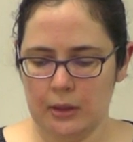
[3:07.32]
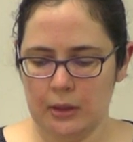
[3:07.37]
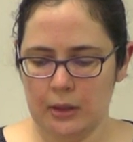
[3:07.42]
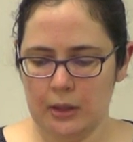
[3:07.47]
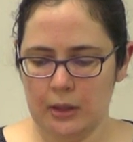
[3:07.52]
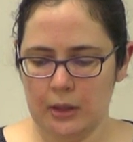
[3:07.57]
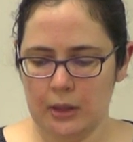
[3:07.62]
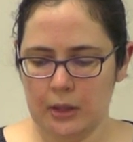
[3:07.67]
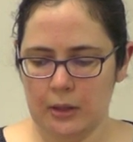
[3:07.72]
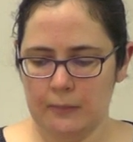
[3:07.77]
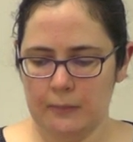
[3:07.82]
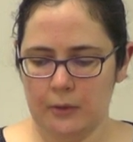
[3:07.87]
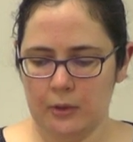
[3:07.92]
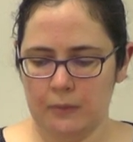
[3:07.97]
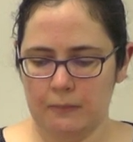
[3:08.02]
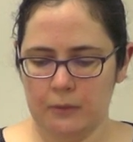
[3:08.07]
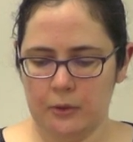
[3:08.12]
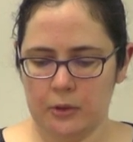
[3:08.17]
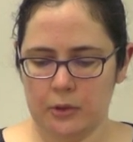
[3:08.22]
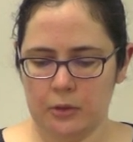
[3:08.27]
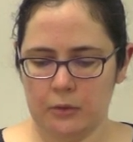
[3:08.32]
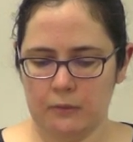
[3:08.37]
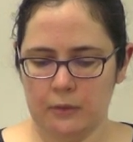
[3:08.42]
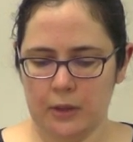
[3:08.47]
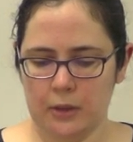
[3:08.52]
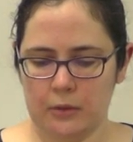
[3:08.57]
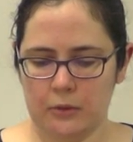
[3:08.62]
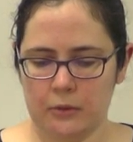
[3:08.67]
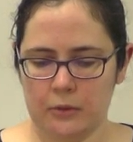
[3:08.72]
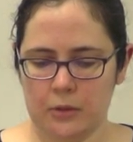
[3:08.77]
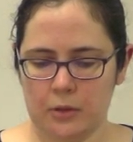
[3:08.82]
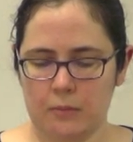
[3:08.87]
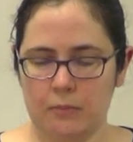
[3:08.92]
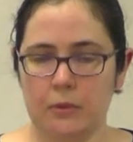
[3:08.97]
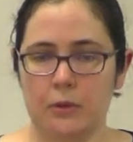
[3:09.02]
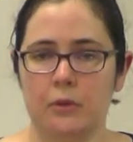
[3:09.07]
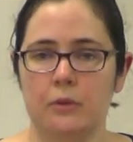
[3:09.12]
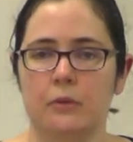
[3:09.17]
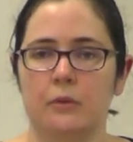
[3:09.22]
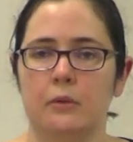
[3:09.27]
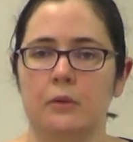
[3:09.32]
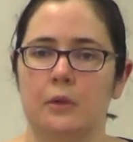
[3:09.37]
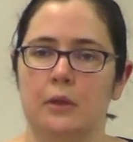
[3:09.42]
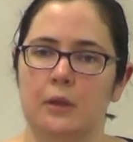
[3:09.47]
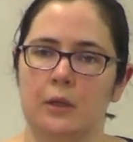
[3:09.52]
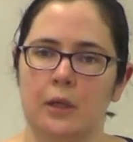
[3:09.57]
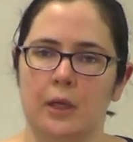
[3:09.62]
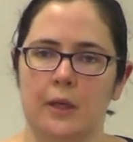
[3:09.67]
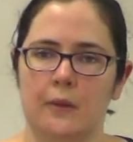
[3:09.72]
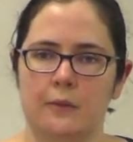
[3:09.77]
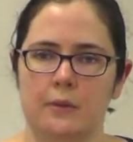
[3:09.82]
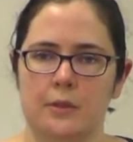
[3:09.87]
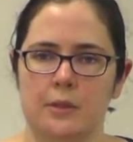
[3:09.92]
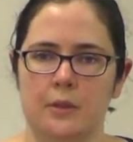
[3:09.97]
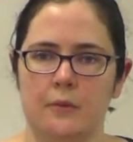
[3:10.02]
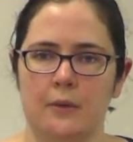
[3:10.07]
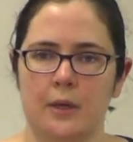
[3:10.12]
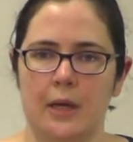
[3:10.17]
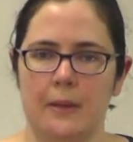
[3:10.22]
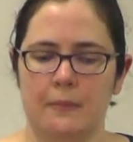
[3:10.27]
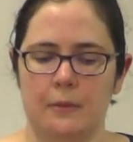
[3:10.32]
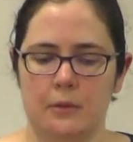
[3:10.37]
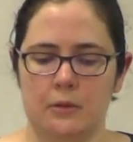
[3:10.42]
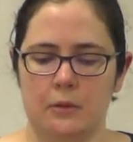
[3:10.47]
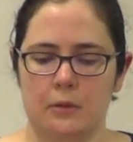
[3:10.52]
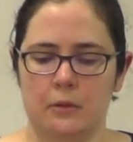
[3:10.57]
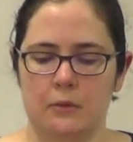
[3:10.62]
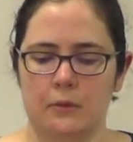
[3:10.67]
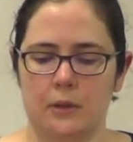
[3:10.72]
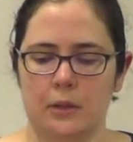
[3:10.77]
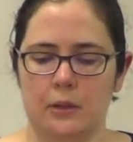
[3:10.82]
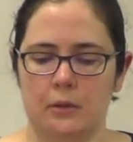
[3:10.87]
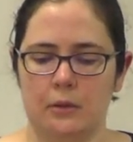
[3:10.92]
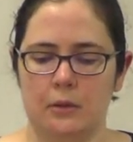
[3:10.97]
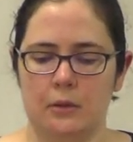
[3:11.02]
And I'm gonna push the red towards the blue, and we'll see what happens. All right.